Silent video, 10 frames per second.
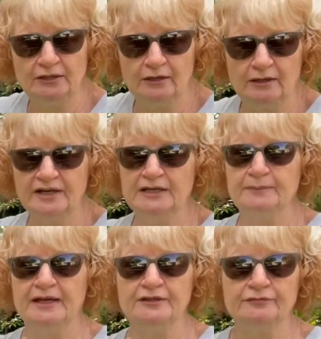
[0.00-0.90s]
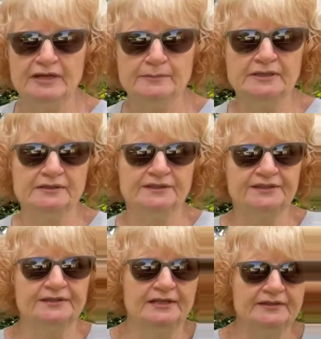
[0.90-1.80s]
high and about 3
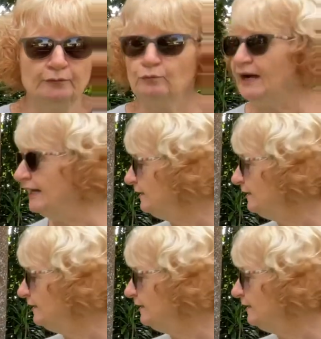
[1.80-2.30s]
metres either way,